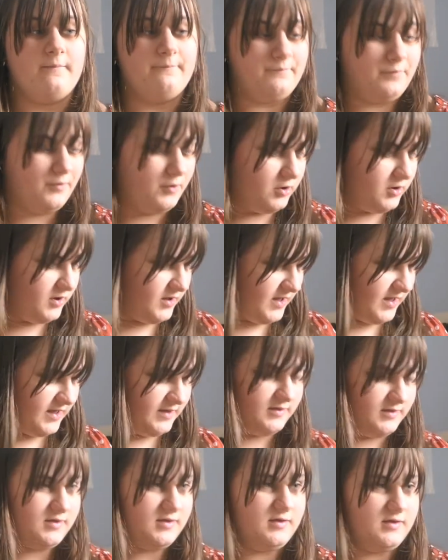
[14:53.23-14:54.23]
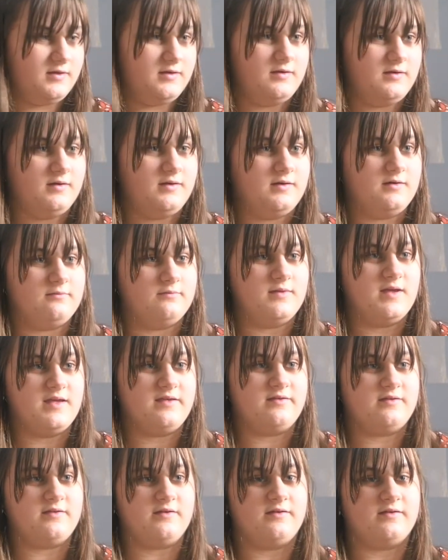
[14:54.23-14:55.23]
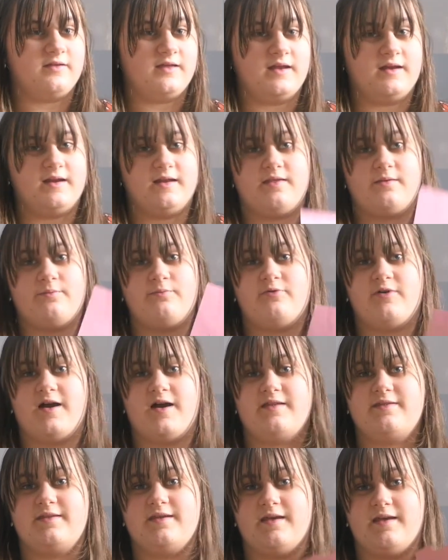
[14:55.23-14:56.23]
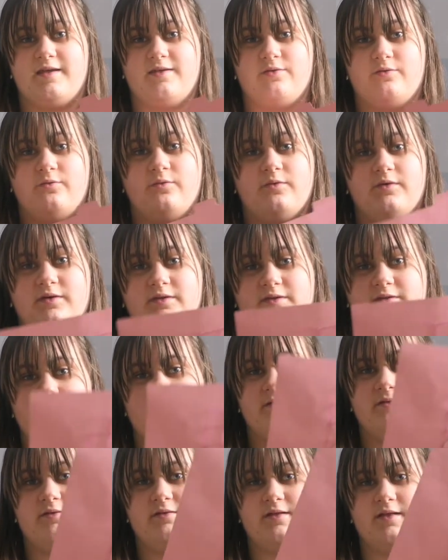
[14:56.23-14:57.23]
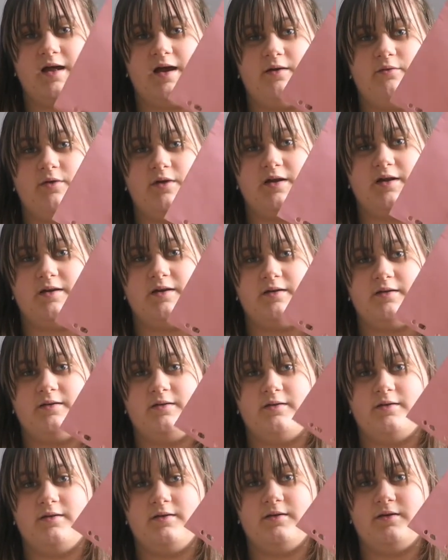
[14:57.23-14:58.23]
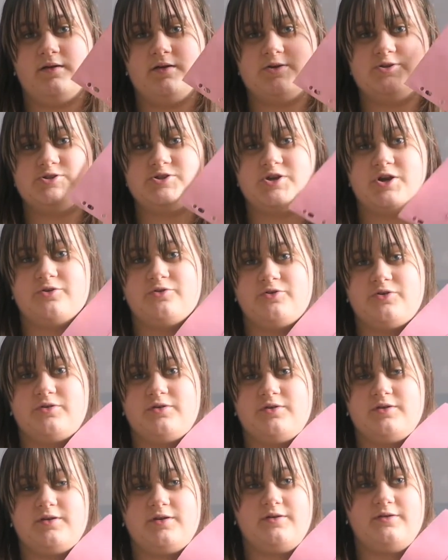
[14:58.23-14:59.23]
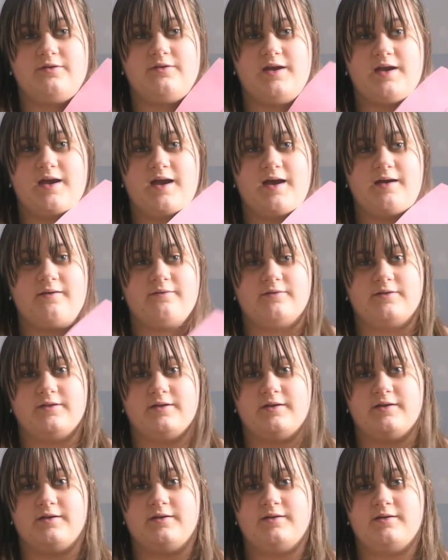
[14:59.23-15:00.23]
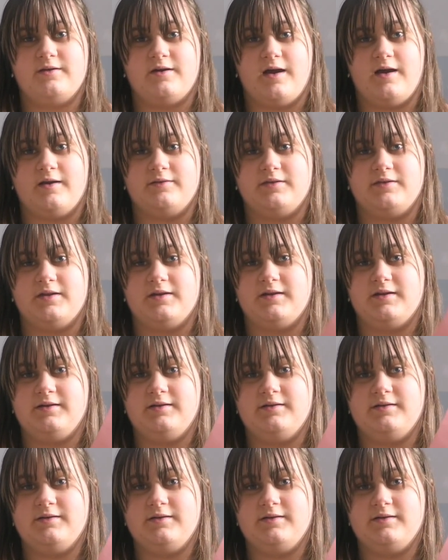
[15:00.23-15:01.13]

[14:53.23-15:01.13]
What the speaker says: but it's Mr. said it's practice once, like when I showed it after I did it.